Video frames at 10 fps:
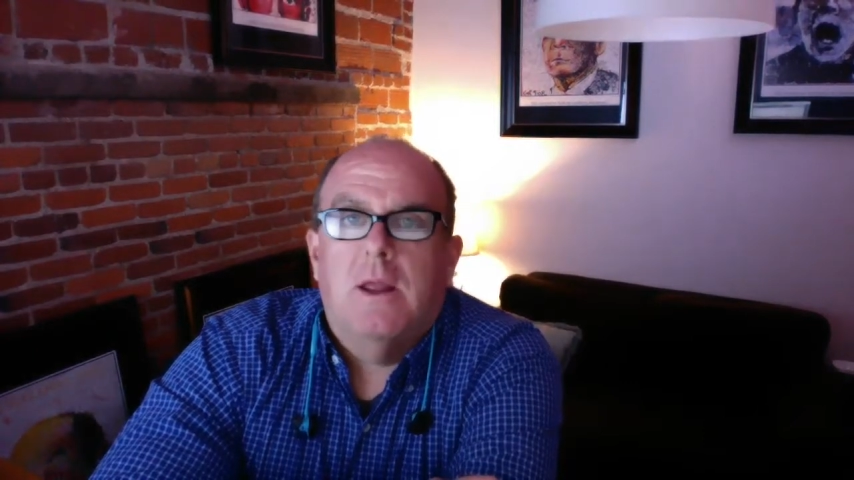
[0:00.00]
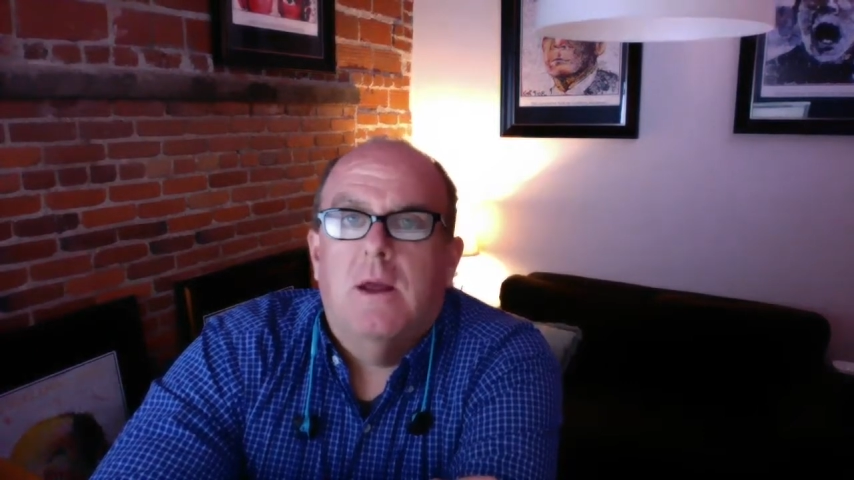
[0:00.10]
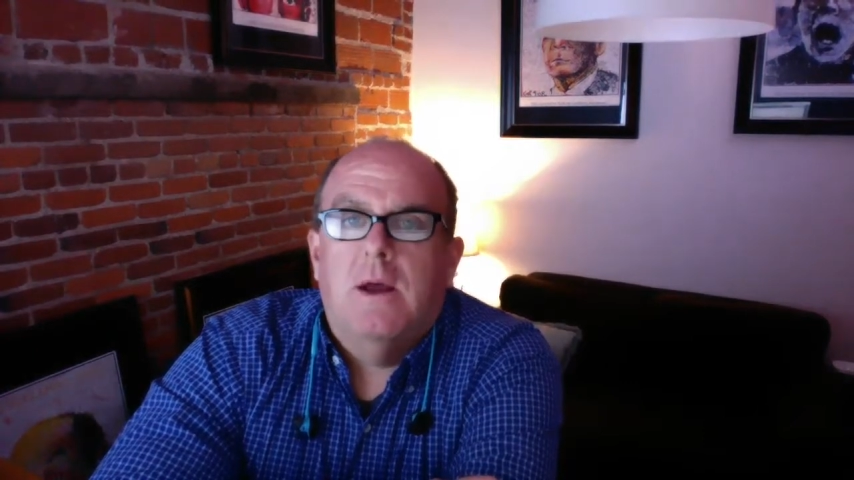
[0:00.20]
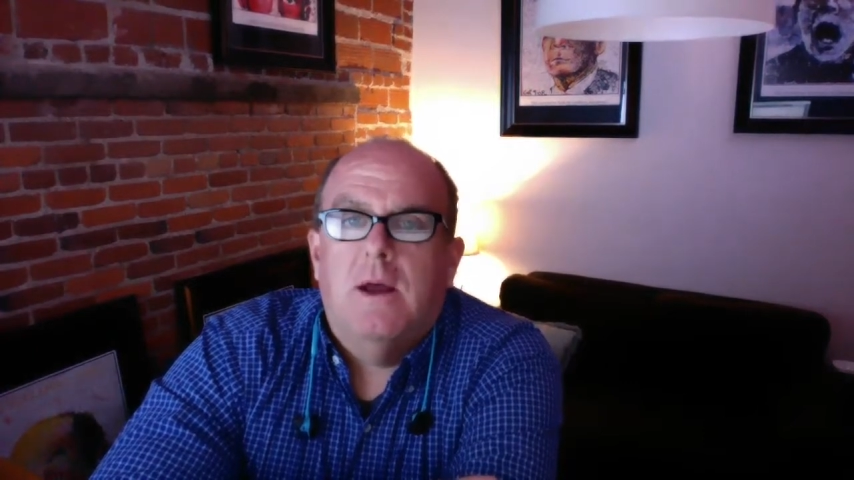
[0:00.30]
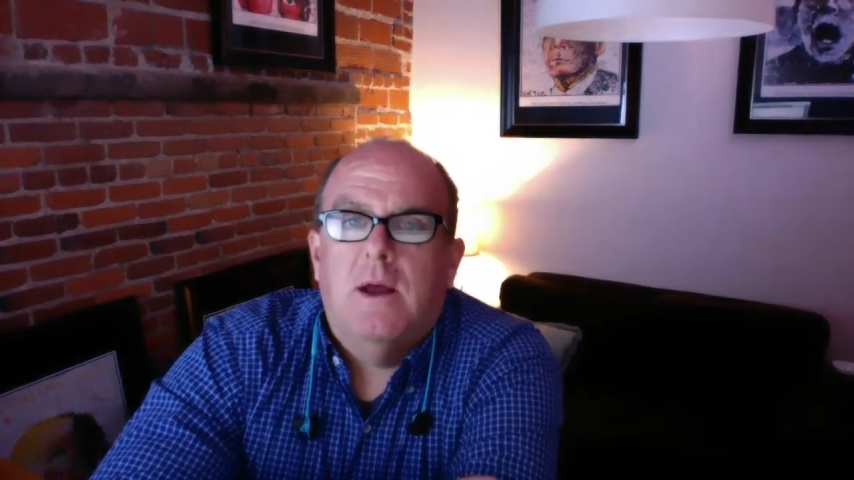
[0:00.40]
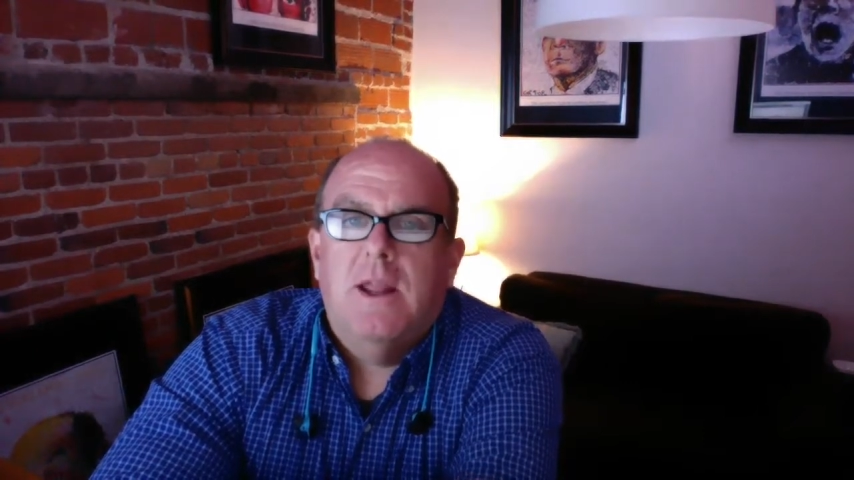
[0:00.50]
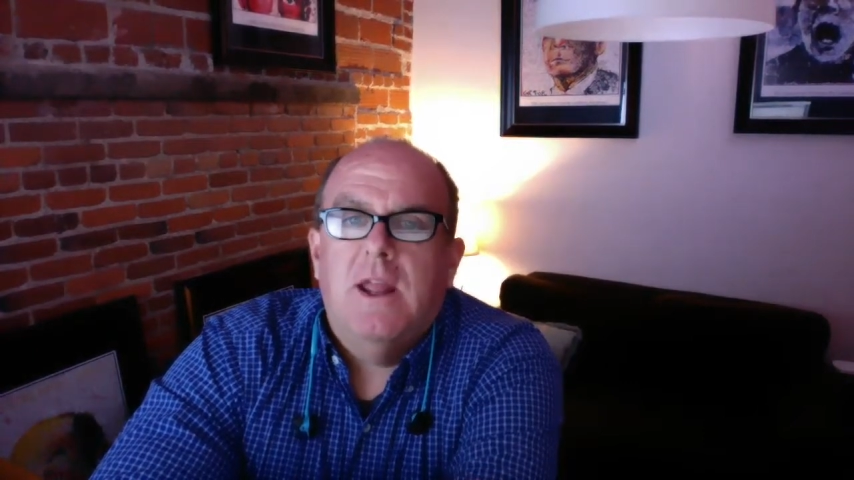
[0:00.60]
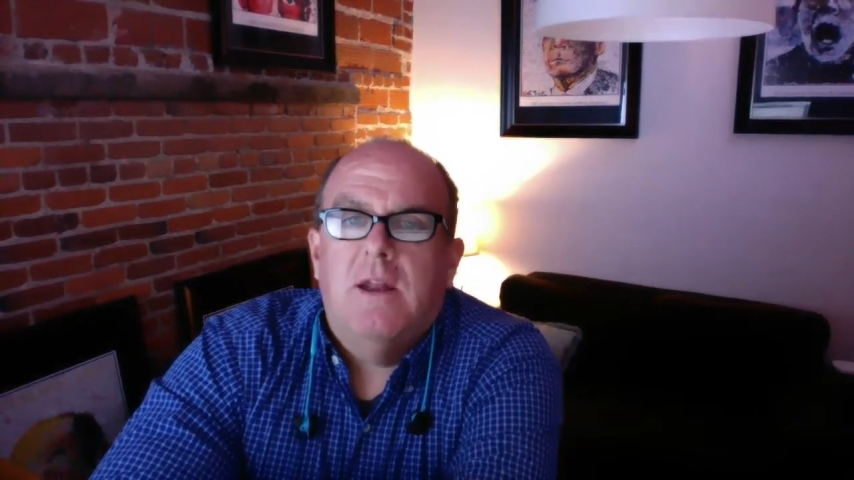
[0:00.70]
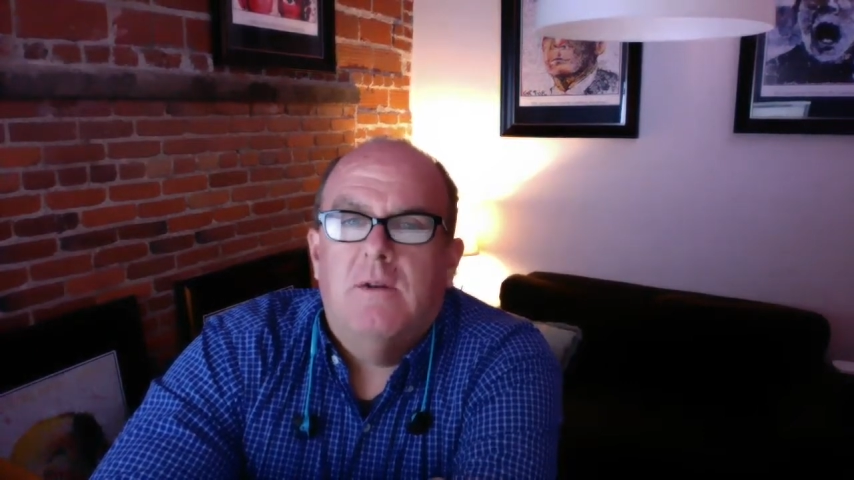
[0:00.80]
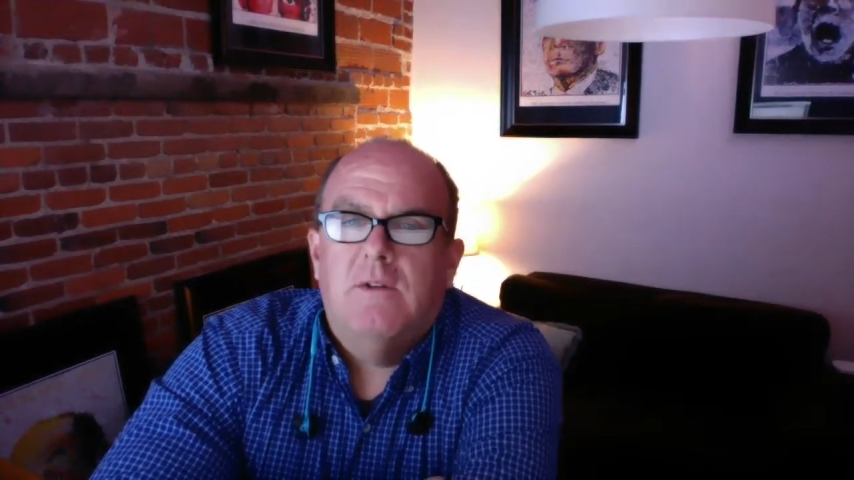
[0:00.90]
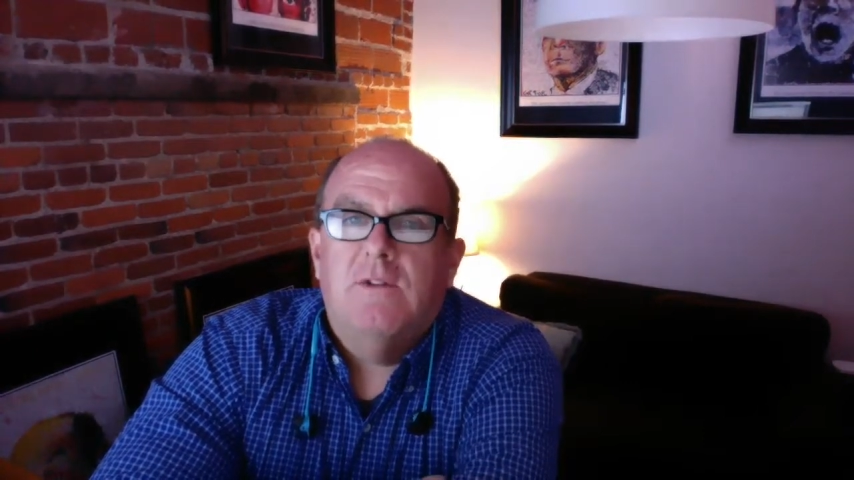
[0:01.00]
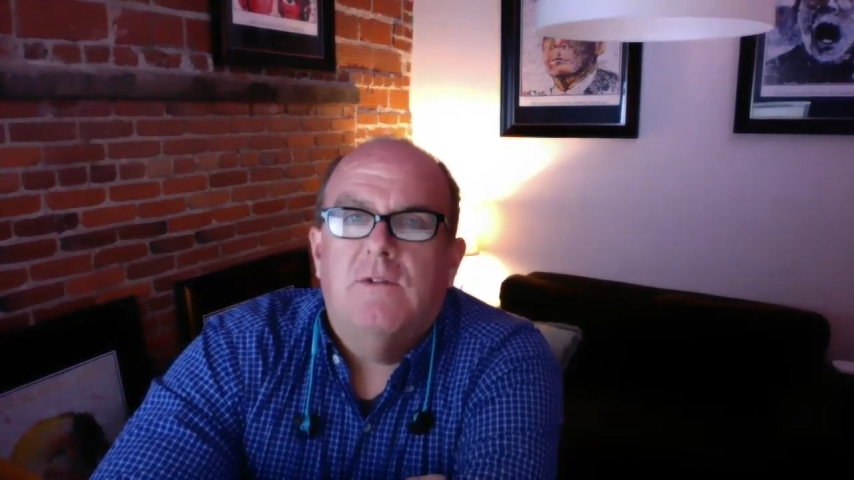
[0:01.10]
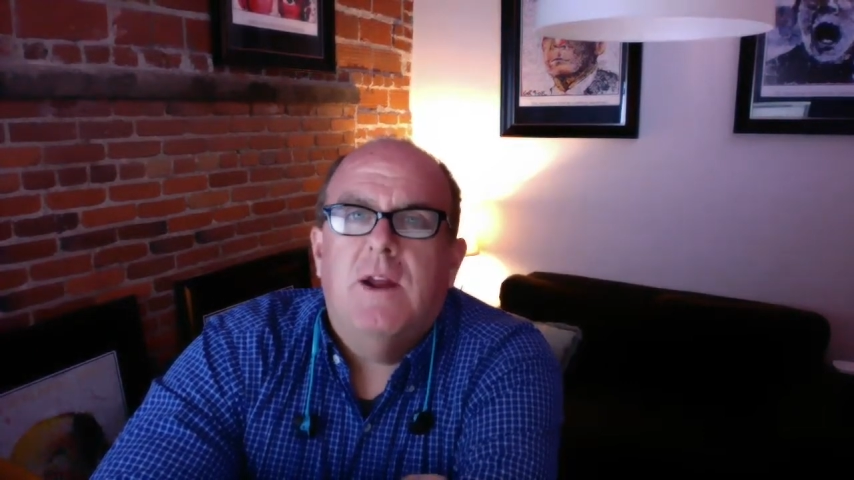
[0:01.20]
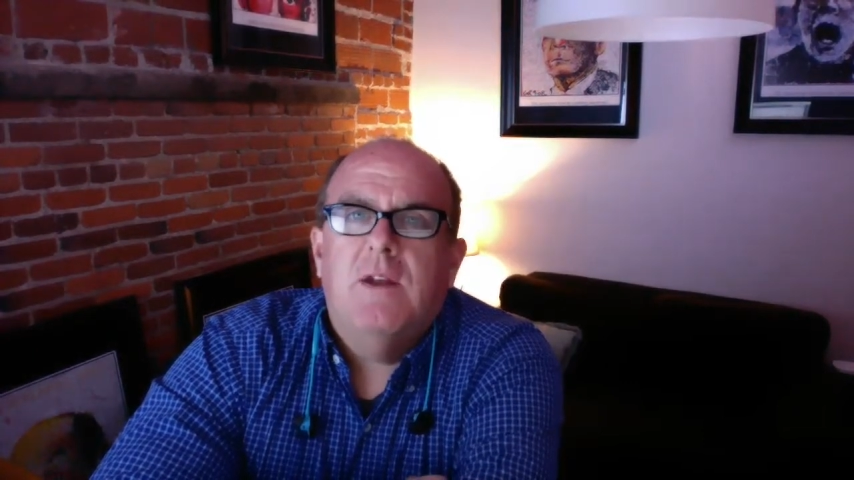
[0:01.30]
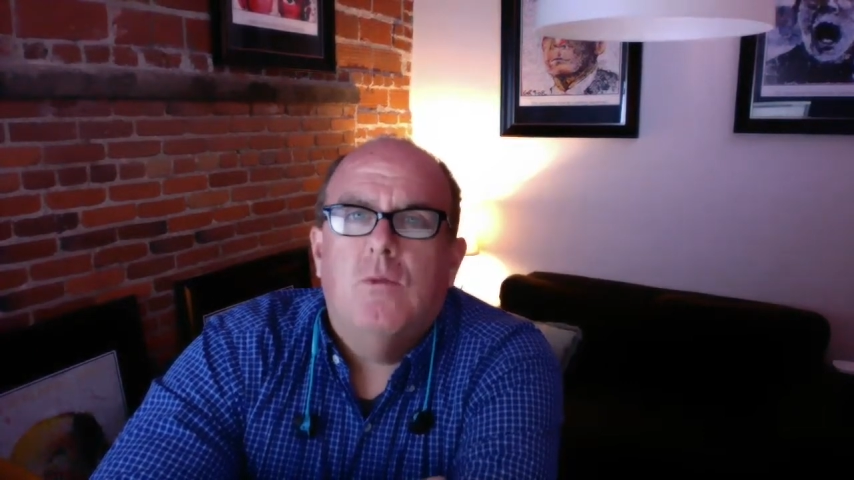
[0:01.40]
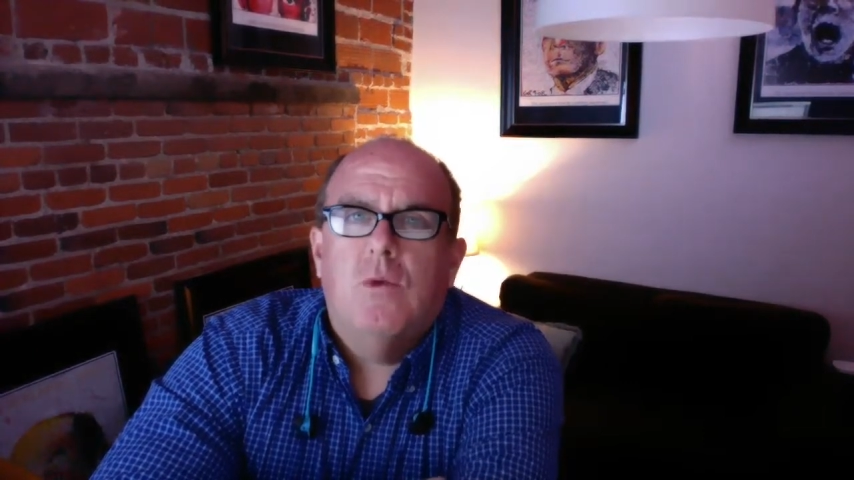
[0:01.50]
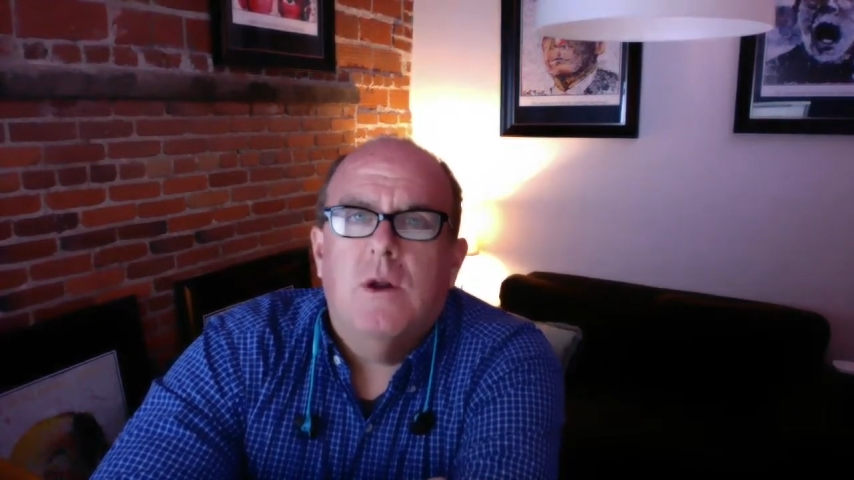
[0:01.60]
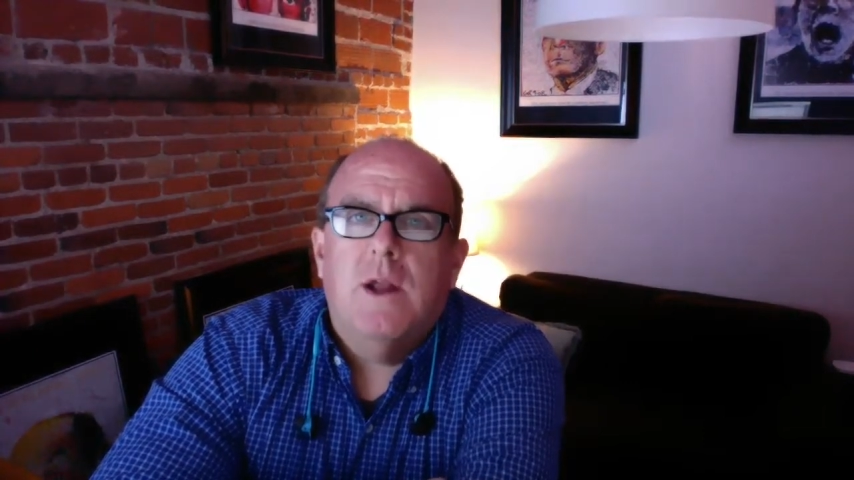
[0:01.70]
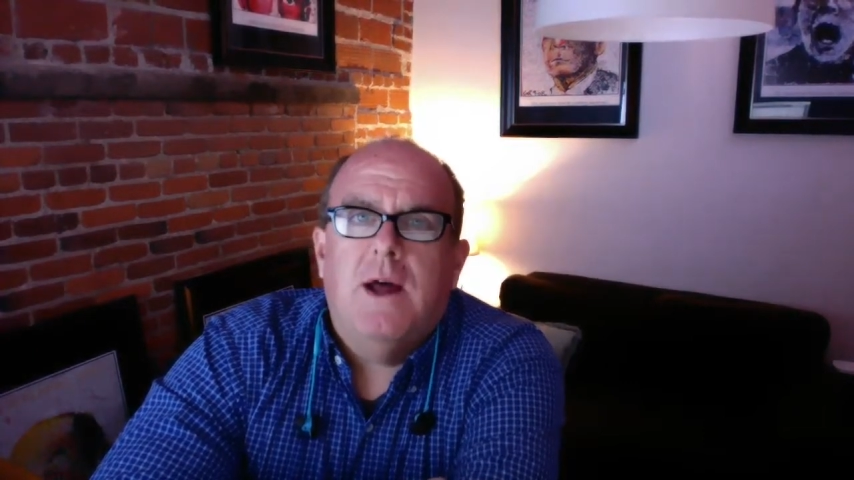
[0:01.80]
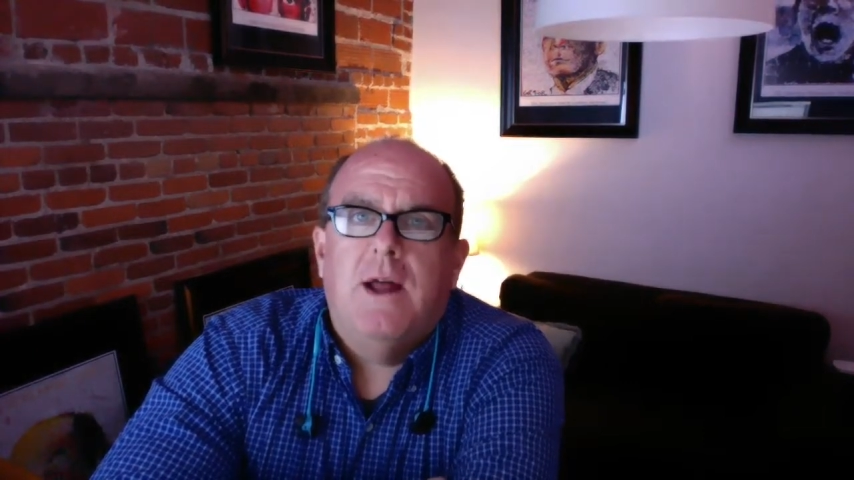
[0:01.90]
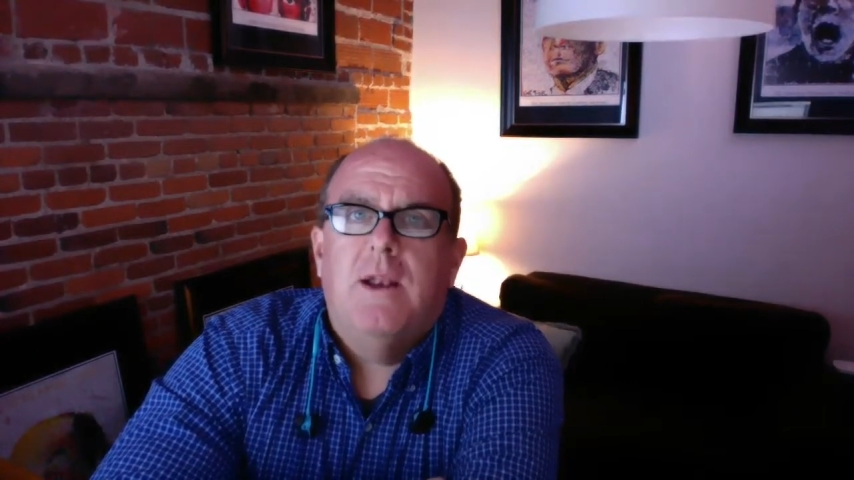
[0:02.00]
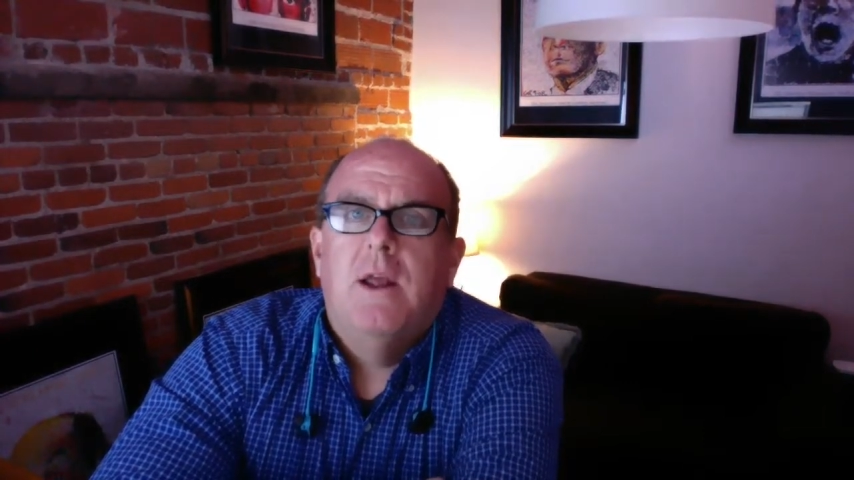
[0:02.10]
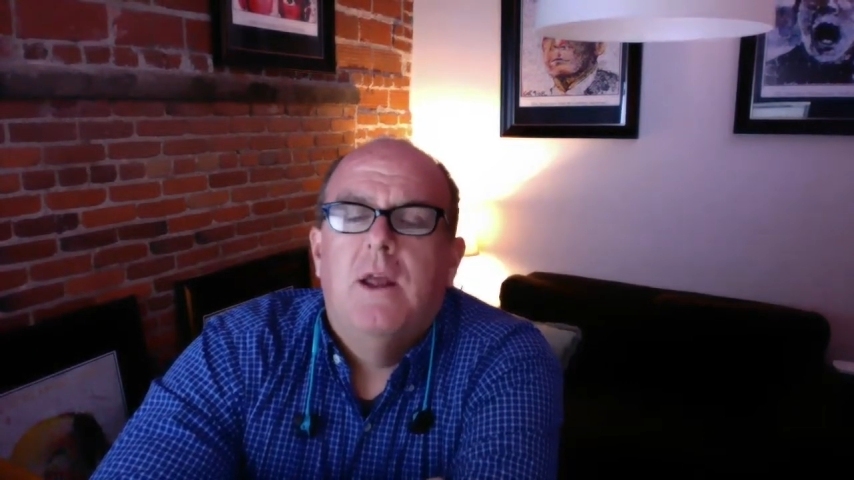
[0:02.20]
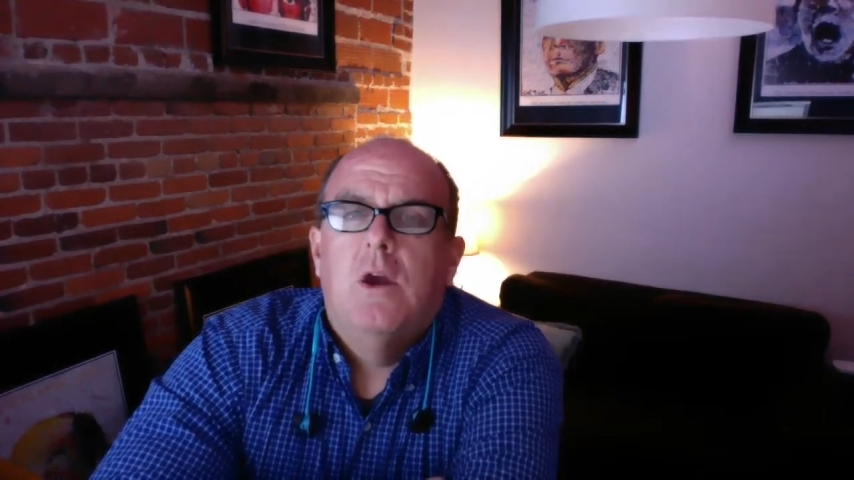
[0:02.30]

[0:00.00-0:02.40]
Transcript: Again, just trying to work on